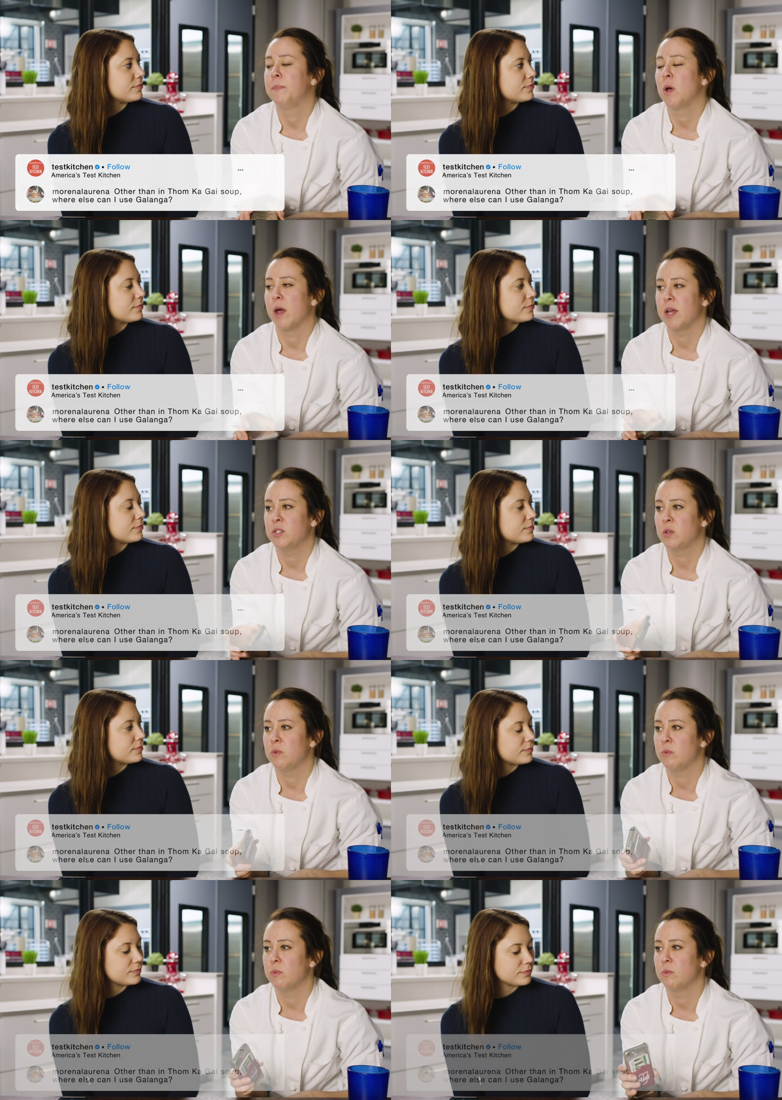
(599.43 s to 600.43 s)
Speaker 1: Okay,
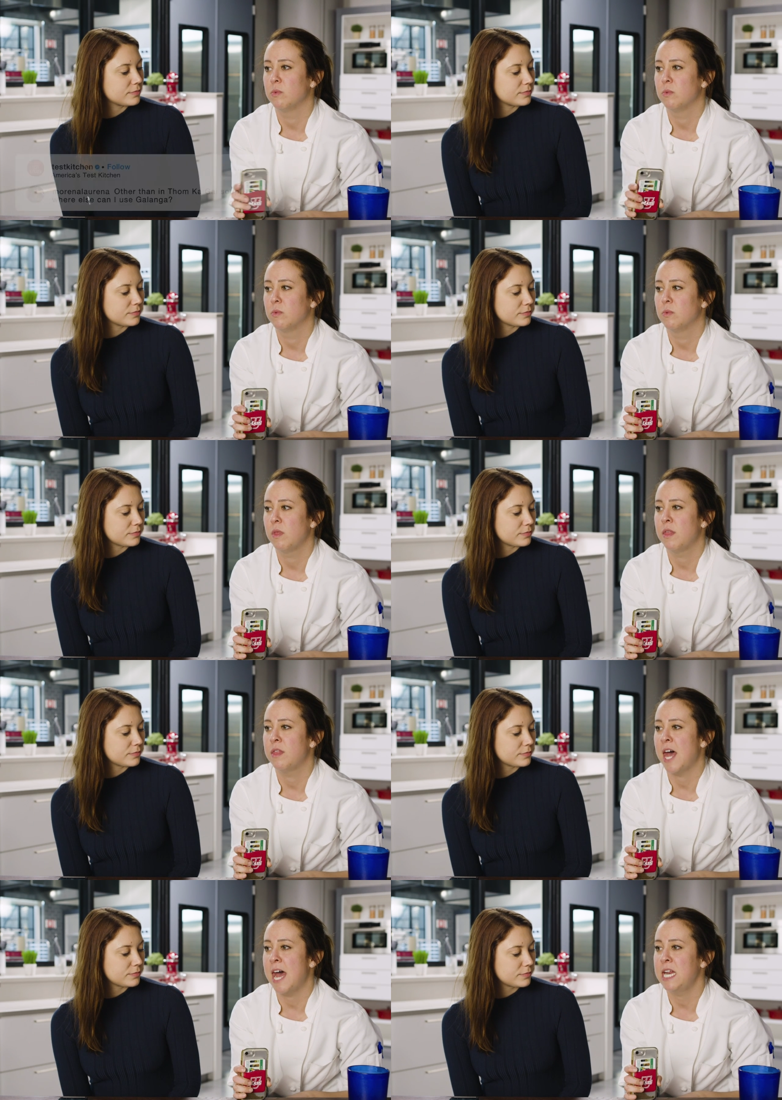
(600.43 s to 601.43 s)
so
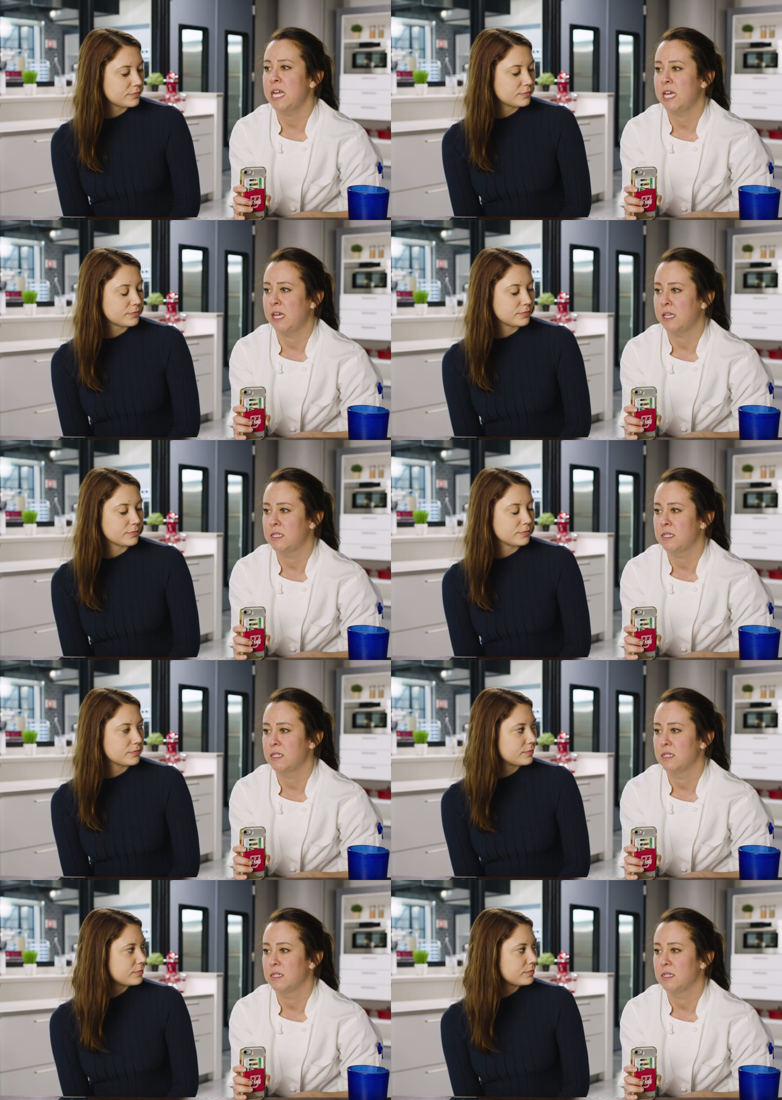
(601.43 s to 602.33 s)
that is